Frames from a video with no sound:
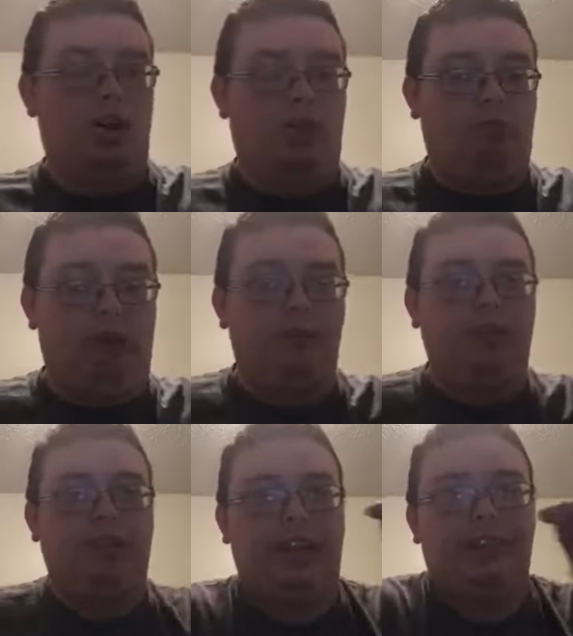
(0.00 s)
when a
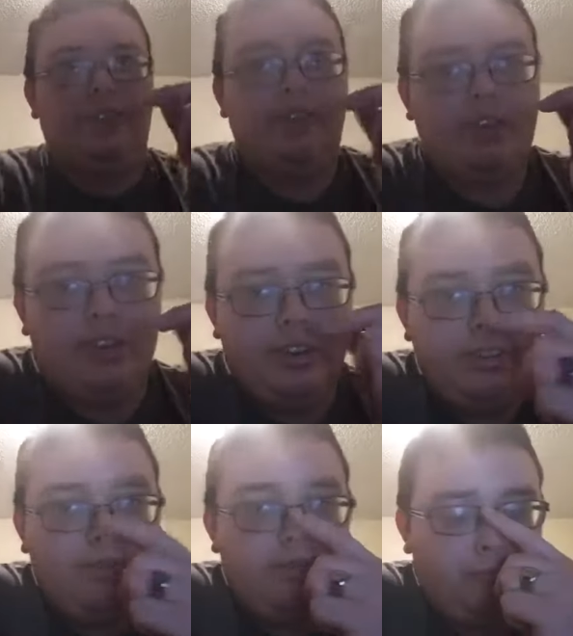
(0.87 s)
believer,
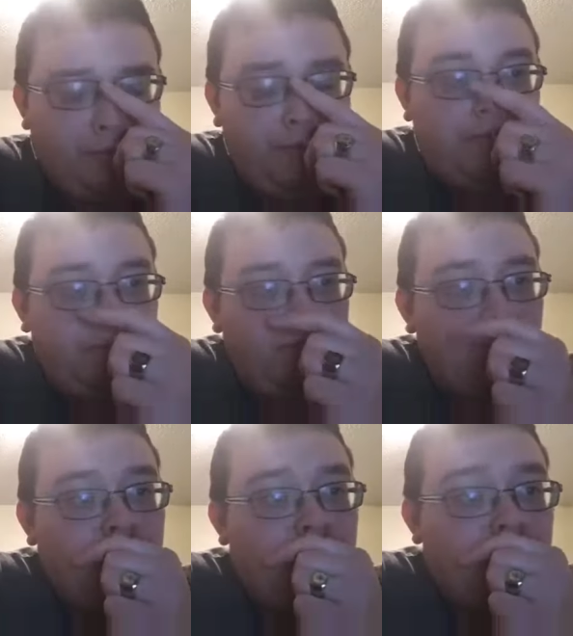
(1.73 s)

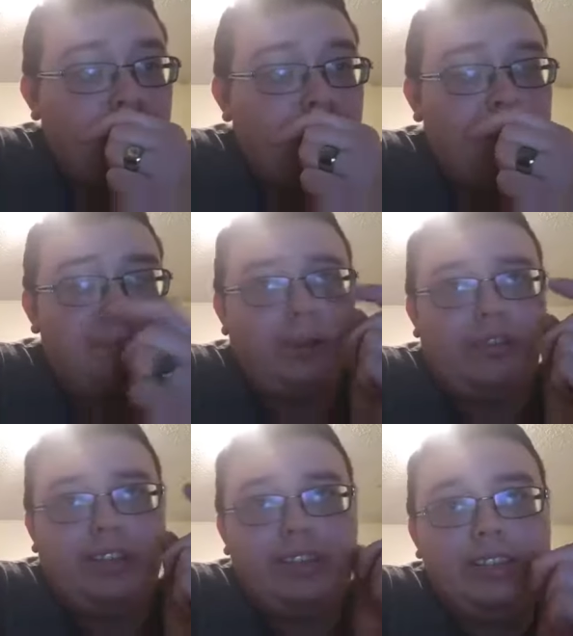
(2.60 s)
when a
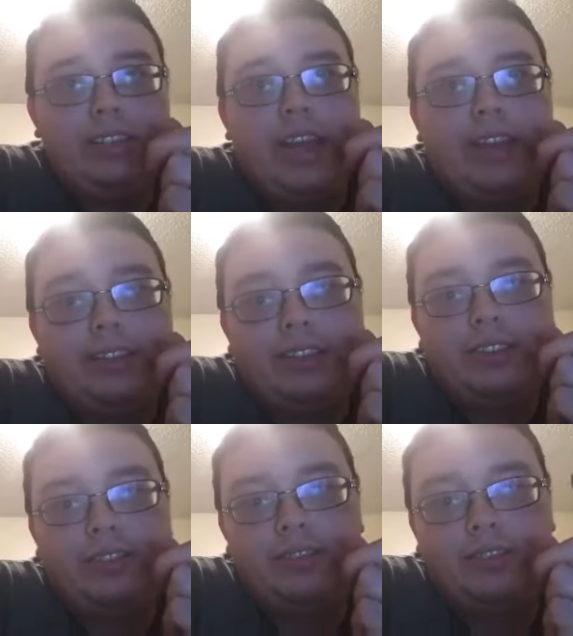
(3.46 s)
person
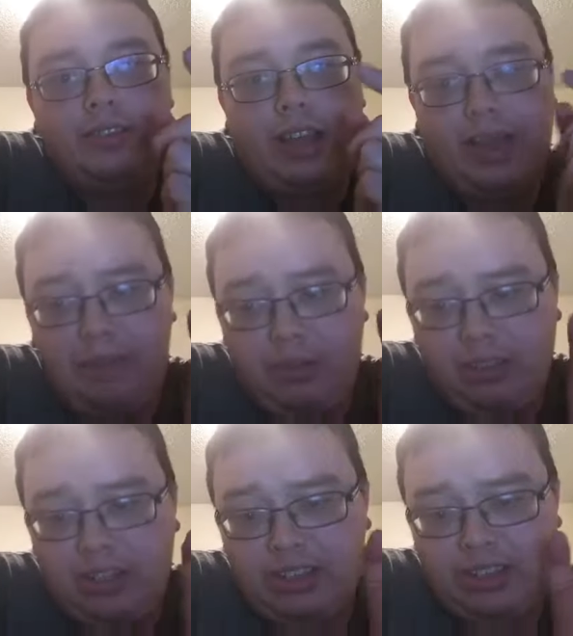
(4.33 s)
sins, okay, but let's